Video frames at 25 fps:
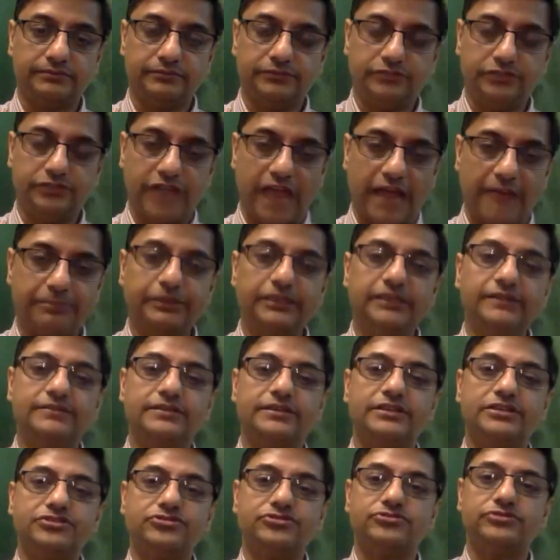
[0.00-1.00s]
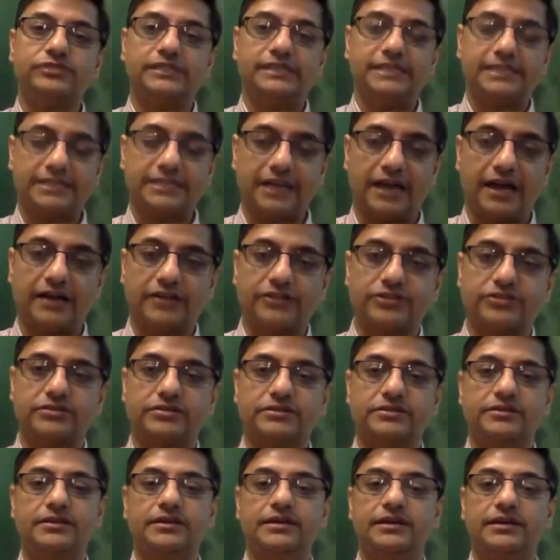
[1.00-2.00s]
Japanese history
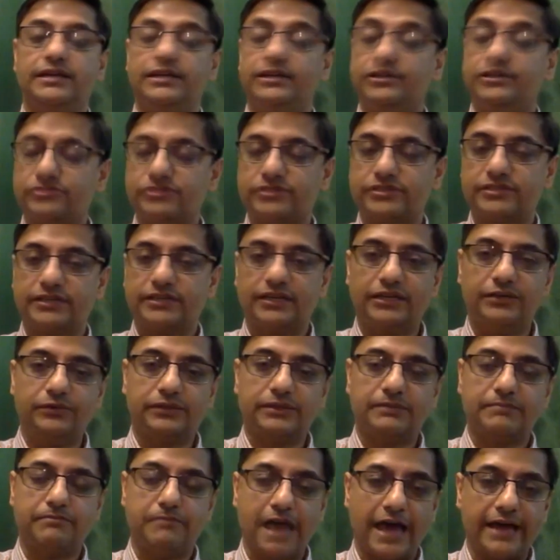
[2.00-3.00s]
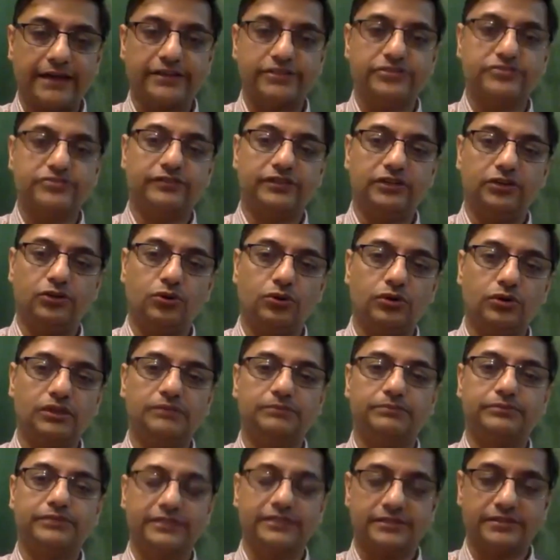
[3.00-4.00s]
starts interestingly with the marriage of a
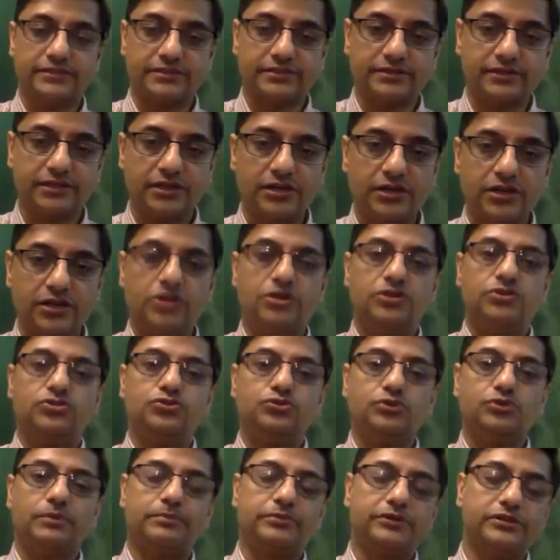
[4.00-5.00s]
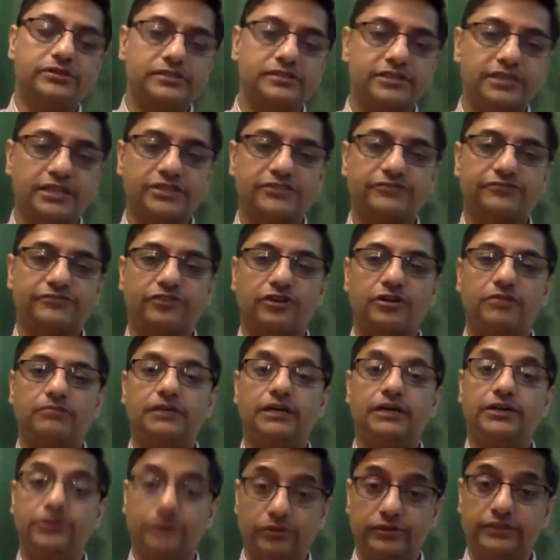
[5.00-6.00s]
local prince to a princess
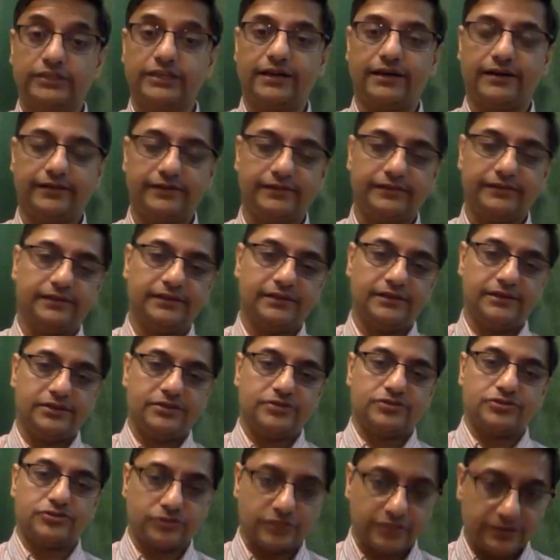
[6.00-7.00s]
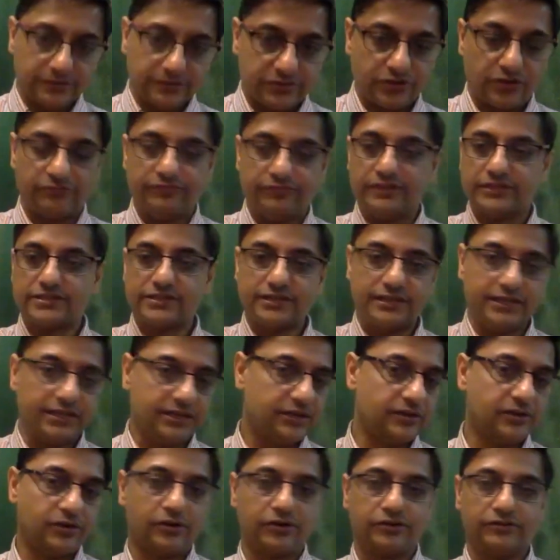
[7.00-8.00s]
from Ayodhya. So there was obviously
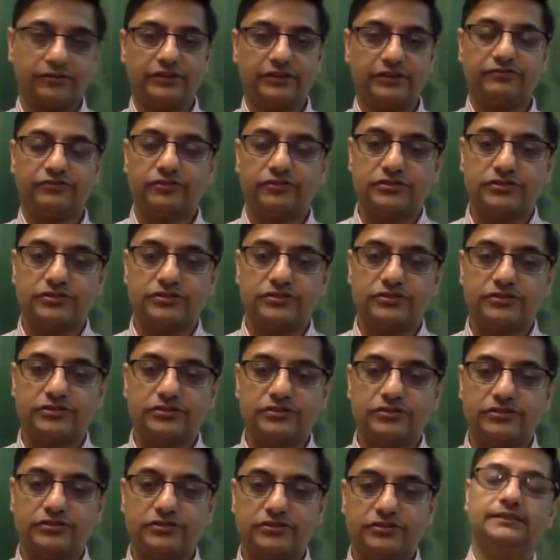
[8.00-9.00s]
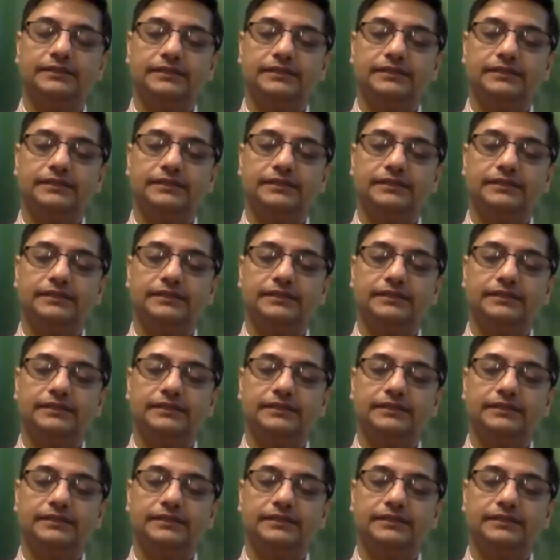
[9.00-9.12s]
a lot of influence going